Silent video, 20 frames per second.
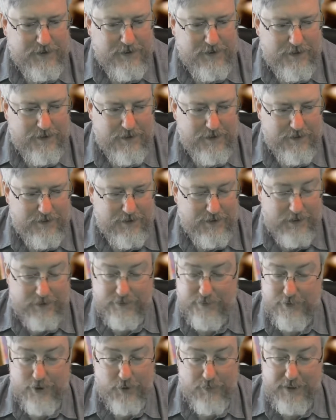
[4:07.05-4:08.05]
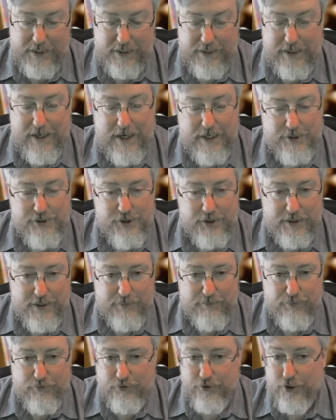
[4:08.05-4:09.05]
that nobody could actually
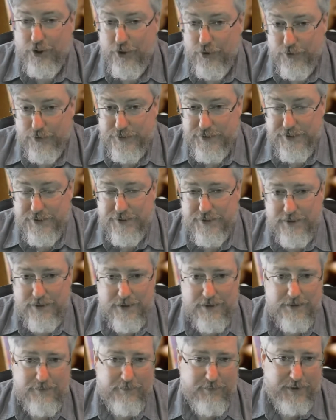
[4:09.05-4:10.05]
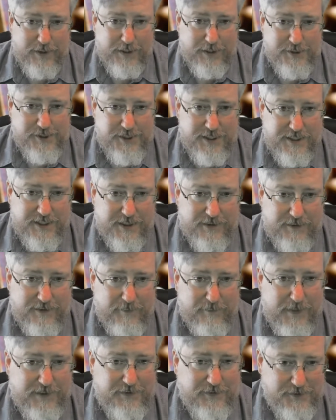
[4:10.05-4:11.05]
produce, but she did the
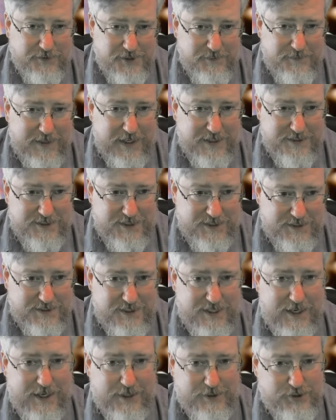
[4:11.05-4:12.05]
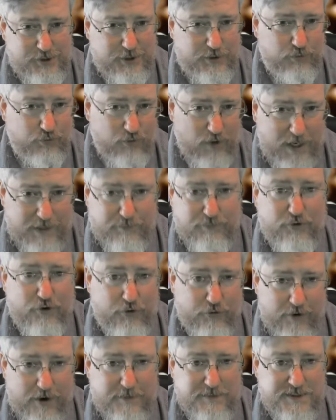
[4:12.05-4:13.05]
mental gymnastics to actually write
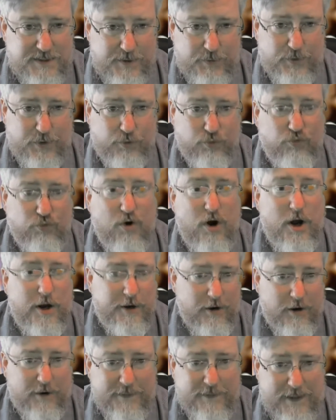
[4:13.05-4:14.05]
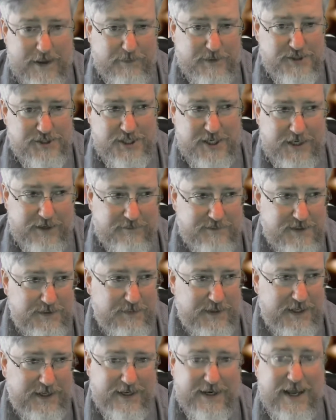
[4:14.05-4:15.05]
programs that would run on that machine if
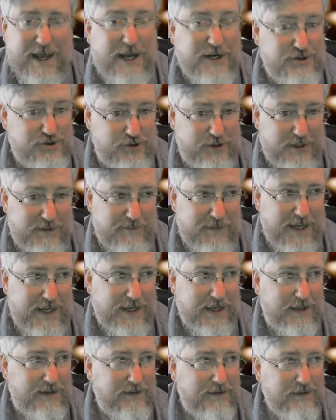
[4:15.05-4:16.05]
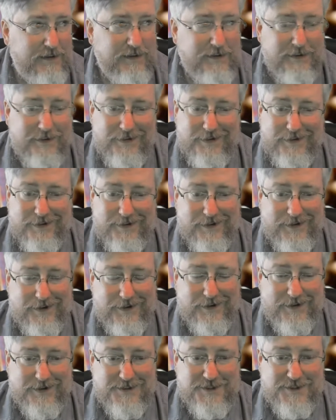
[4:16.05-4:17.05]
somebody could actually make it.
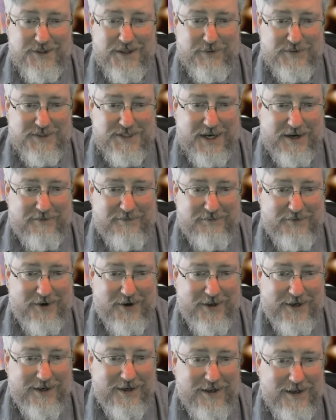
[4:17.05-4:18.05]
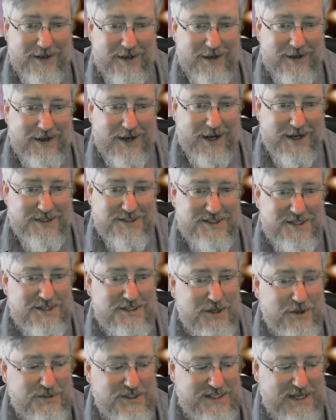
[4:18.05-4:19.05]
So that was kind of fun.
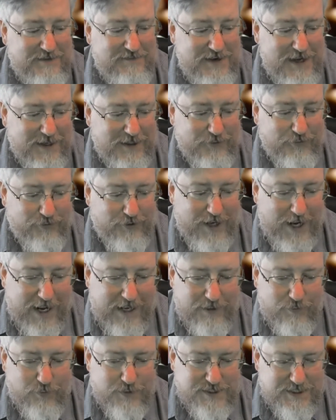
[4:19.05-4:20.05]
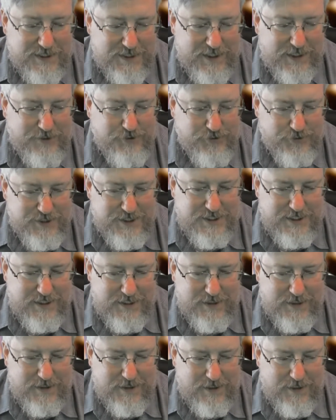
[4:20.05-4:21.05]
Cisco's DevNet Create was an
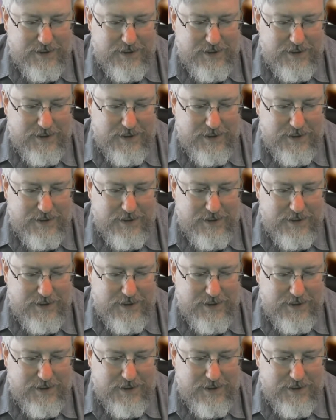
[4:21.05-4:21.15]
interesting,